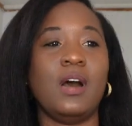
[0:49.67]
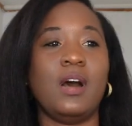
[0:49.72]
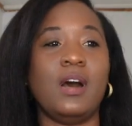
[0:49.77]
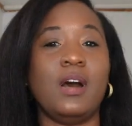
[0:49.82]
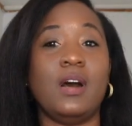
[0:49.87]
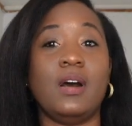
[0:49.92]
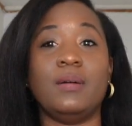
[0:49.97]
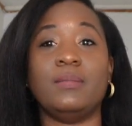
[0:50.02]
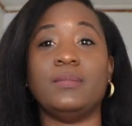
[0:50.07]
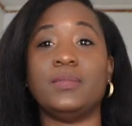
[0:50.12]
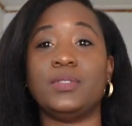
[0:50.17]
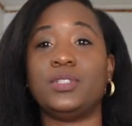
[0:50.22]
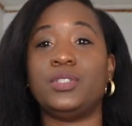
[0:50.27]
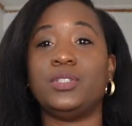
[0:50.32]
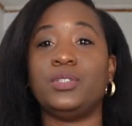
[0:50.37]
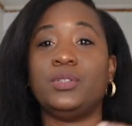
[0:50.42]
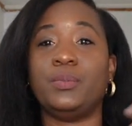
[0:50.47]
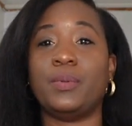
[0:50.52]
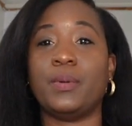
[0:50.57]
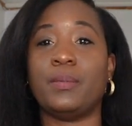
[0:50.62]
um,
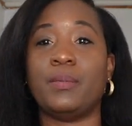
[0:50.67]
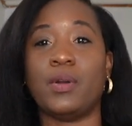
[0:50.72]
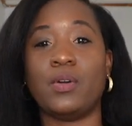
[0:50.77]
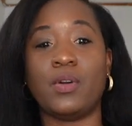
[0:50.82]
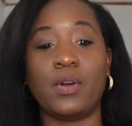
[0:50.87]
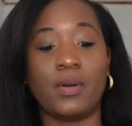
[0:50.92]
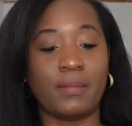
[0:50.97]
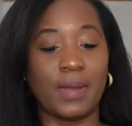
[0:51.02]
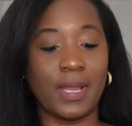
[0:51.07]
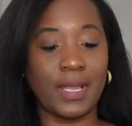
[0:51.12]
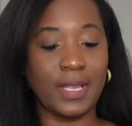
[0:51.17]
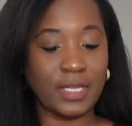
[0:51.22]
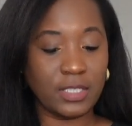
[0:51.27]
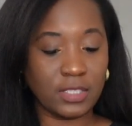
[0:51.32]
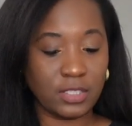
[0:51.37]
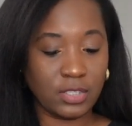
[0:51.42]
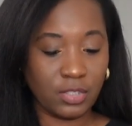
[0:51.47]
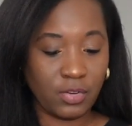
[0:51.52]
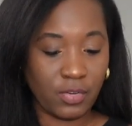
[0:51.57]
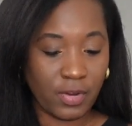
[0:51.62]
to promote on my
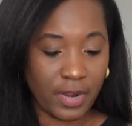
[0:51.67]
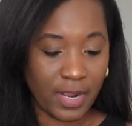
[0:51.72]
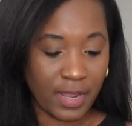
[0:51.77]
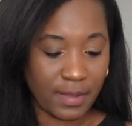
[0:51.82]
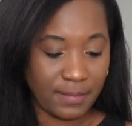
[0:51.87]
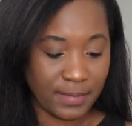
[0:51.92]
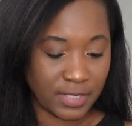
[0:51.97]
Instagram.